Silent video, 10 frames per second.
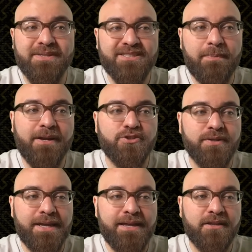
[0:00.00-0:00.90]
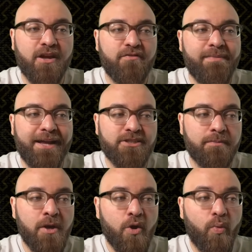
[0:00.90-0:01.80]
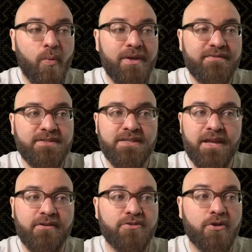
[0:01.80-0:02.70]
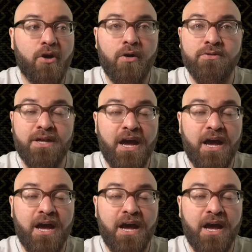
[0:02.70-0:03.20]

especially in a tough matchup where we have seen the Arizona Cardinals